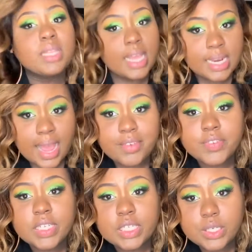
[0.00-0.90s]
they not
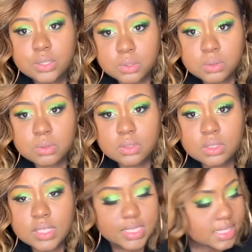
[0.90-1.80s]
finna do
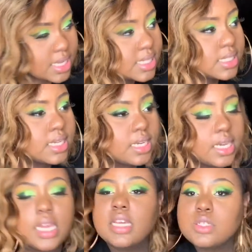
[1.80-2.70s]
this season
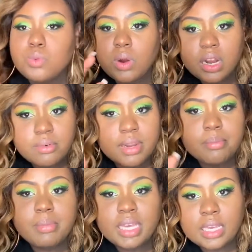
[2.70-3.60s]
is worry
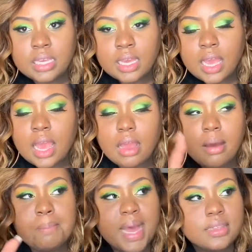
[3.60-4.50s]
me
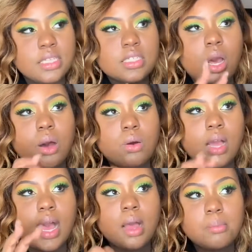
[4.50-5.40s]
about this whole
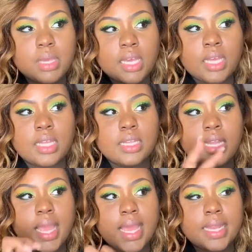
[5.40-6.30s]
comment
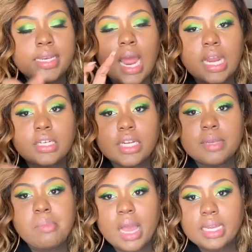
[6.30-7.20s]
that Dr.
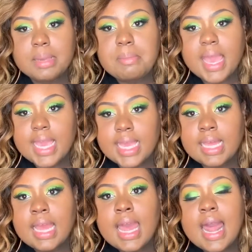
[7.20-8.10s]
Imani
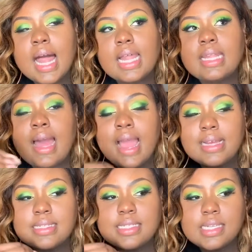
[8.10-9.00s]
made
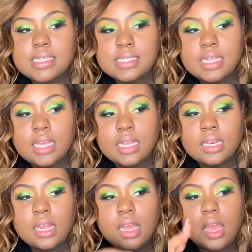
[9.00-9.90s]
last season
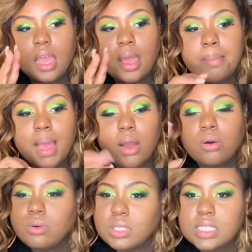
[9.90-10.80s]
about,
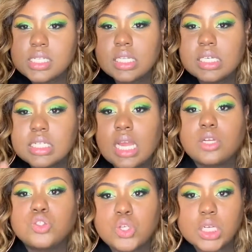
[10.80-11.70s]
oh, this looks like
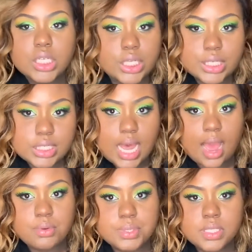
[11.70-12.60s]
a drug dealer's
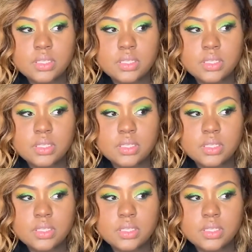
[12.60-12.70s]
house.